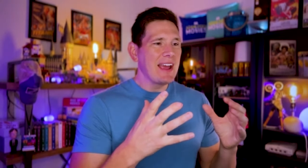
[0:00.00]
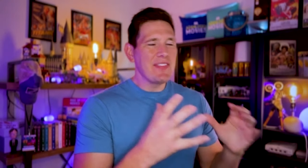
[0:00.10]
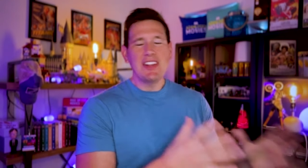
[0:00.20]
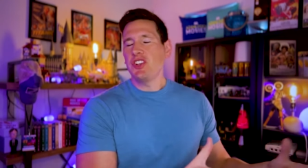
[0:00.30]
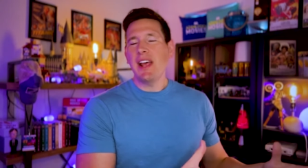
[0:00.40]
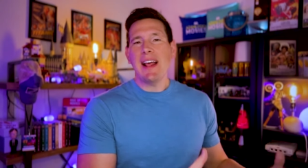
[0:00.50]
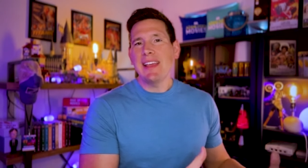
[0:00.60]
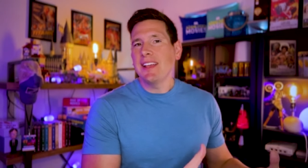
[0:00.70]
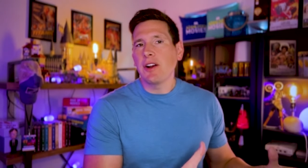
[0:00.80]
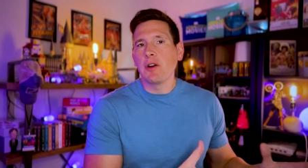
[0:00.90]
And the Jedi
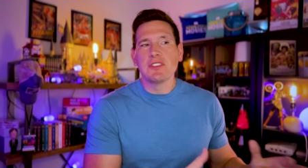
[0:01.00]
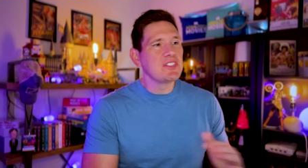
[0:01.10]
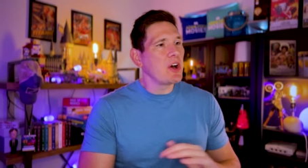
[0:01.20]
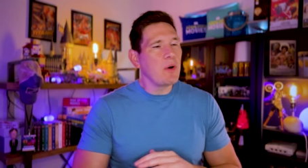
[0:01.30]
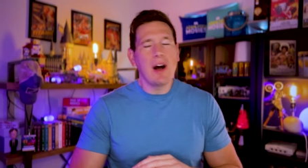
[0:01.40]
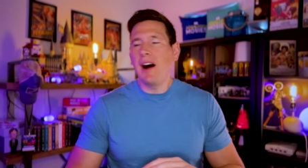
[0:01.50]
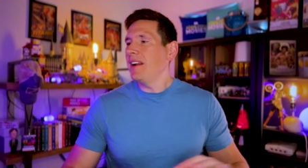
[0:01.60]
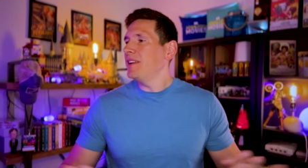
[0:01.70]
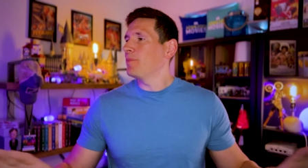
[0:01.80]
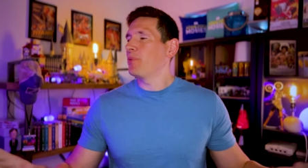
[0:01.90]
here are so
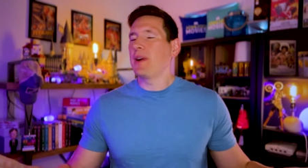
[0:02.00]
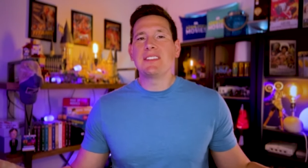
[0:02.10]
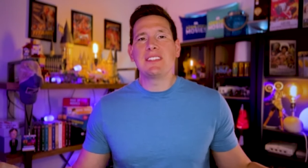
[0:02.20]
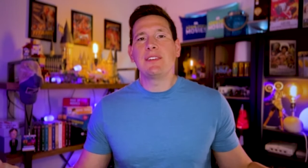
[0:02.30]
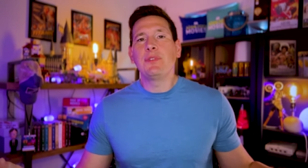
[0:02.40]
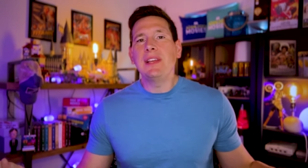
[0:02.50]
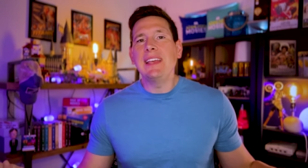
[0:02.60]
unimpressively